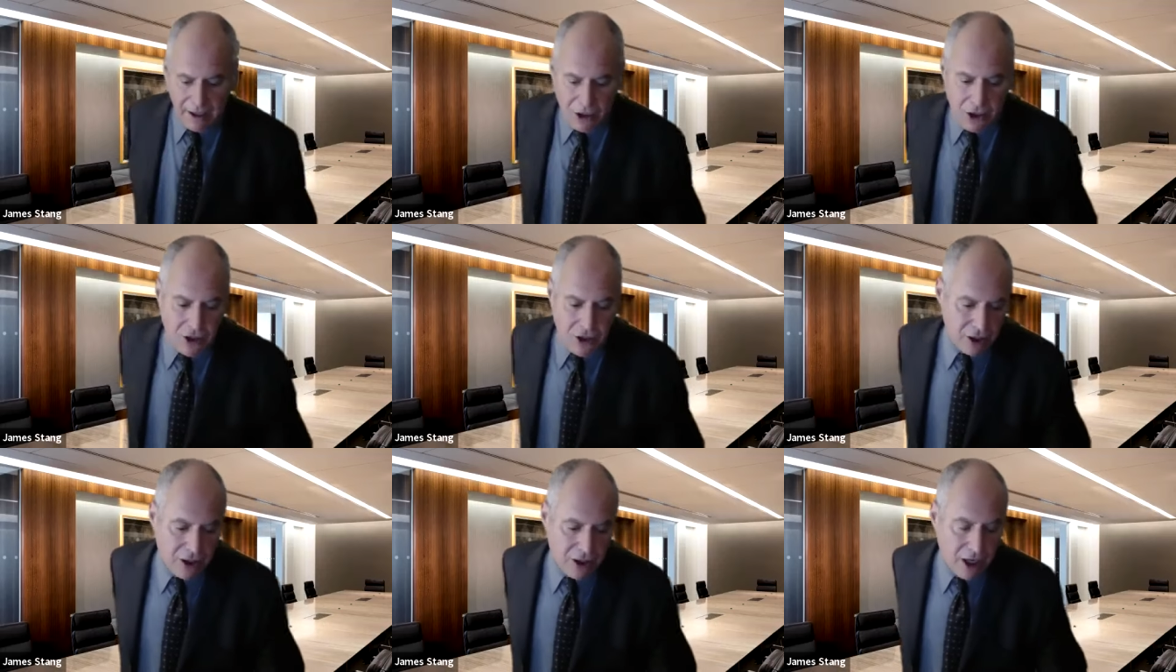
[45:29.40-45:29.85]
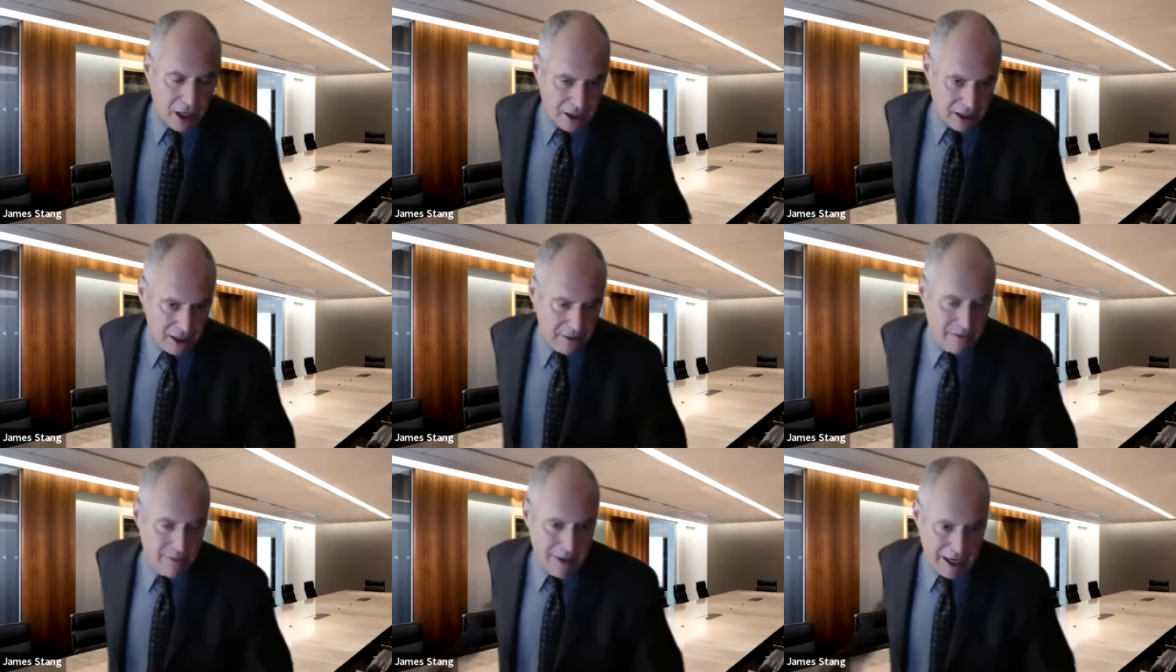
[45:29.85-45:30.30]
you should
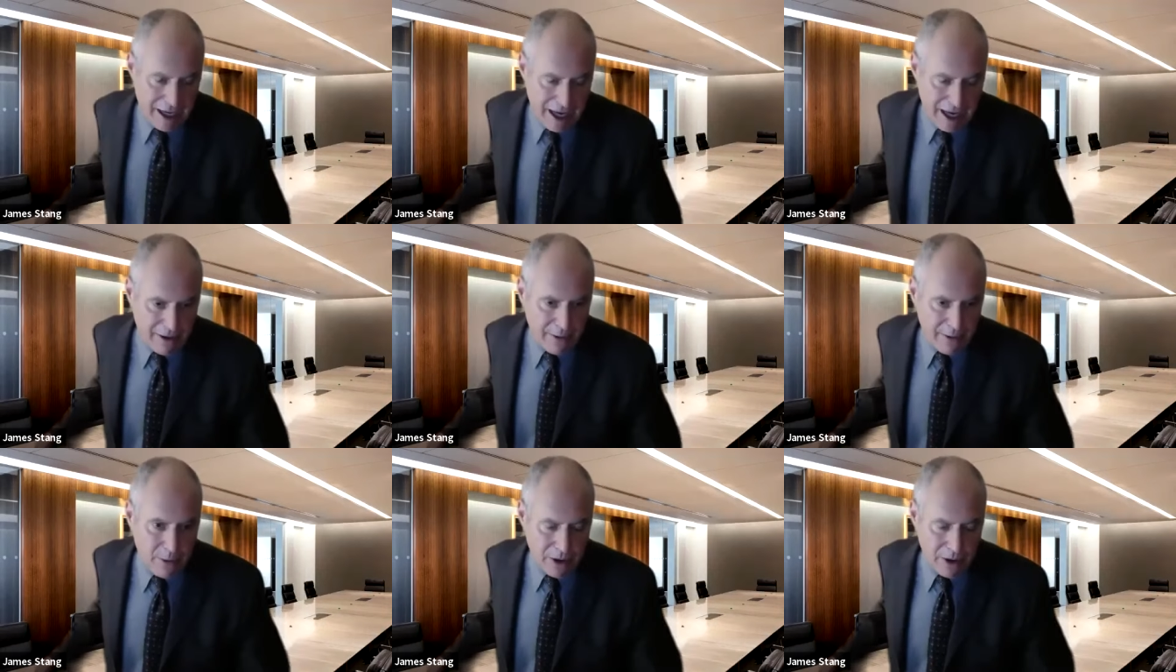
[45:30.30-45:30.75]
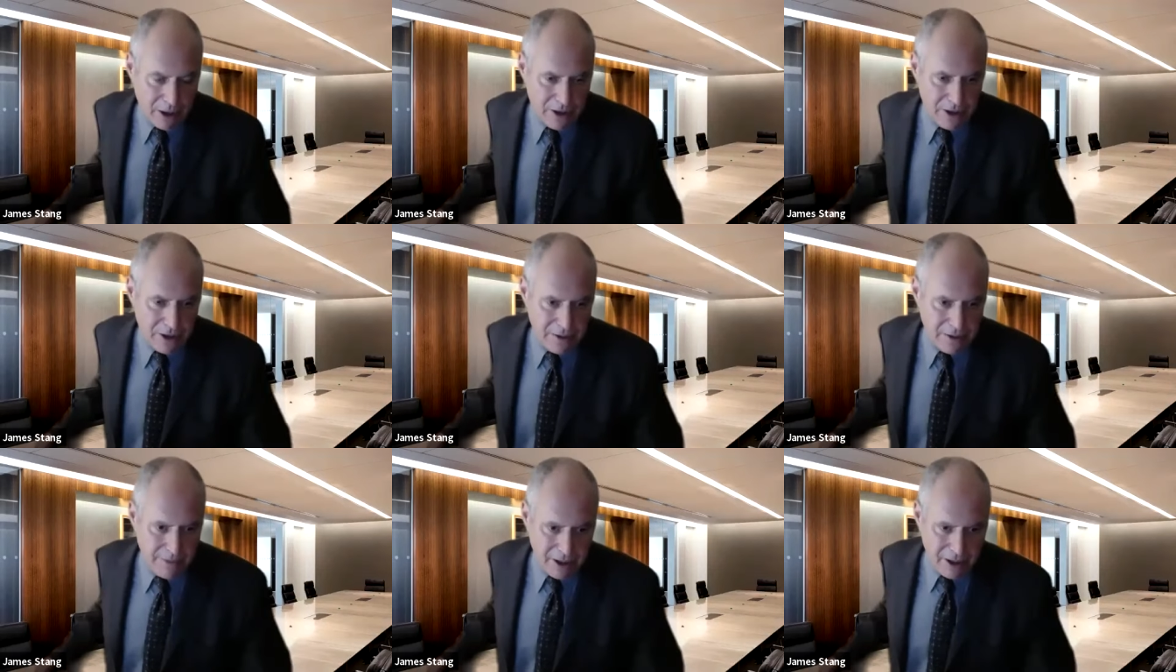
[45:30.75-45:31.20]
talk to them about how it
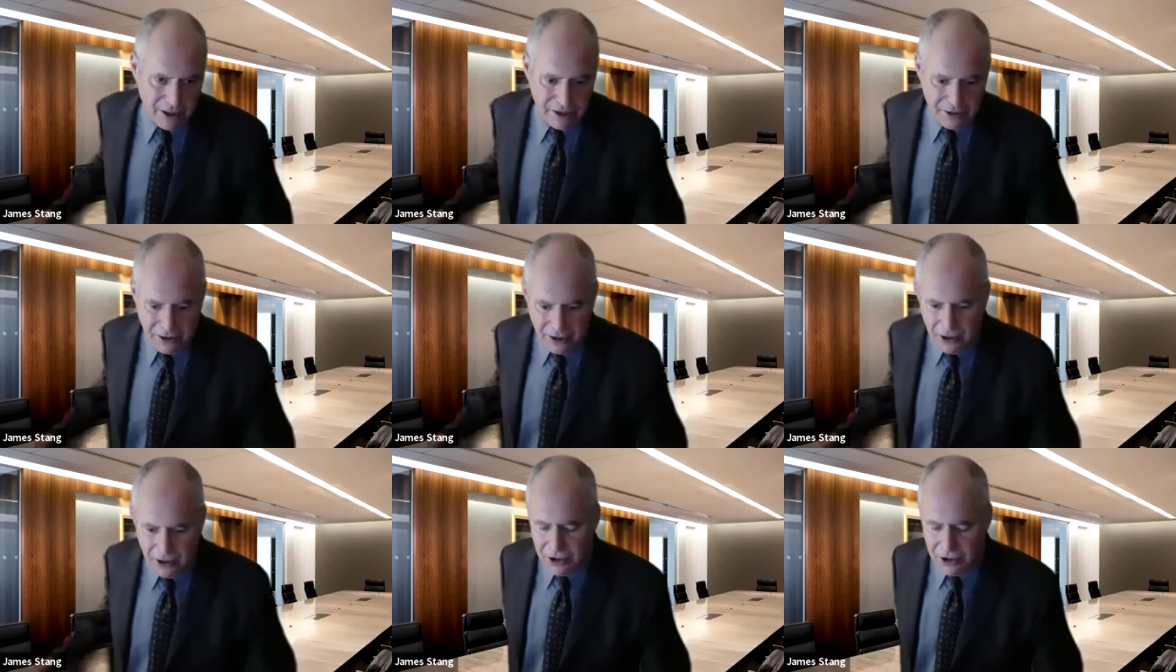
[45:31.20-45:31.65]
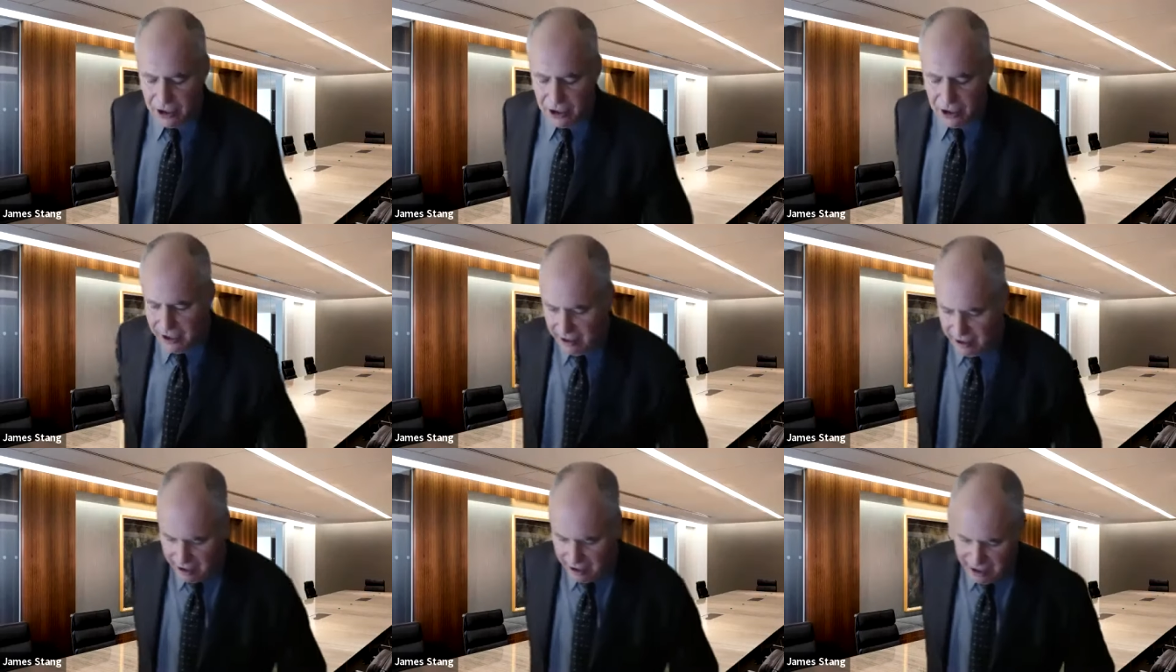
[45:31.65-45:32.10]
works, because
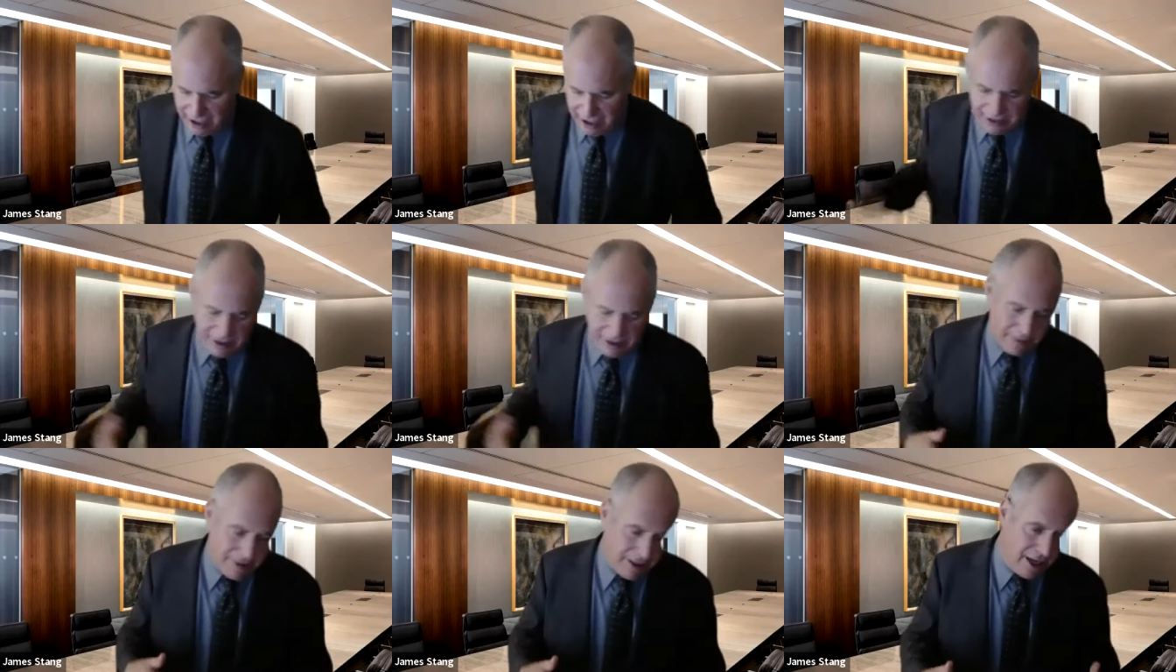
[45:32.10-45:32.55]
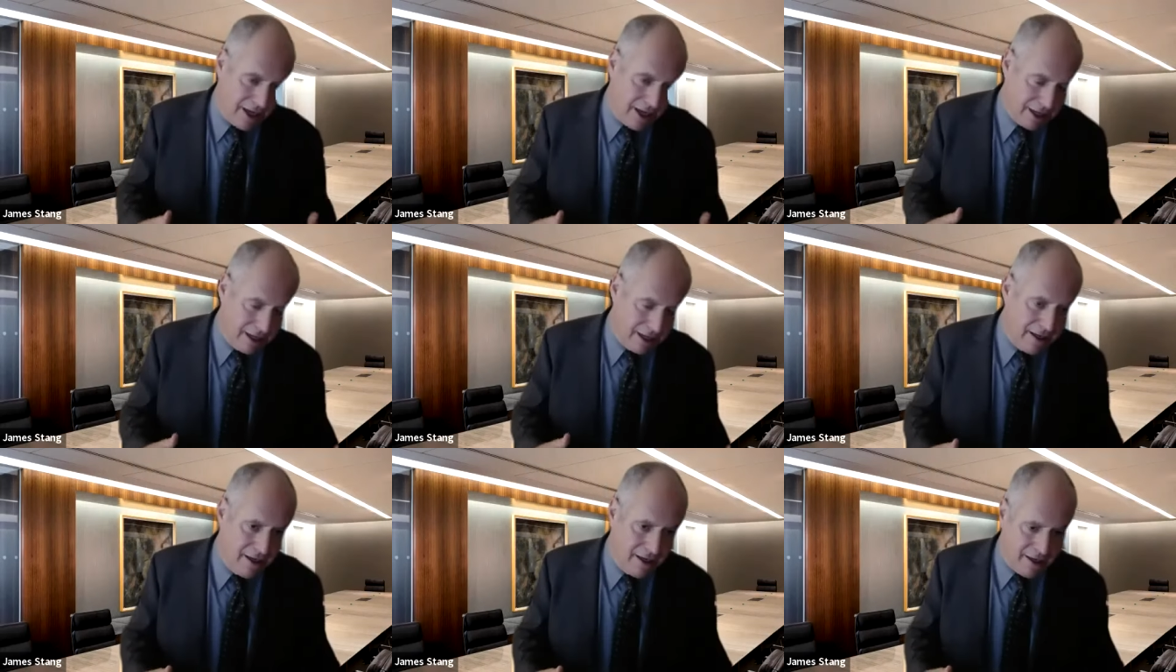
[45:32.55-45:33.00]
usually it ends up
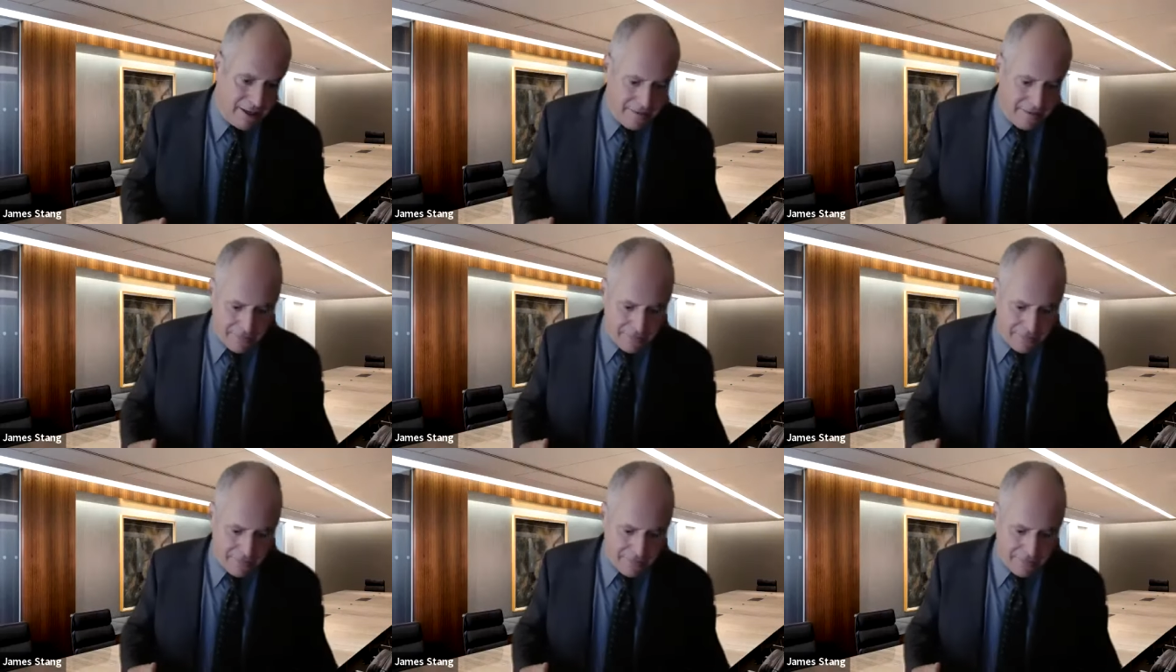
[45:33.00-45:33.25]
getting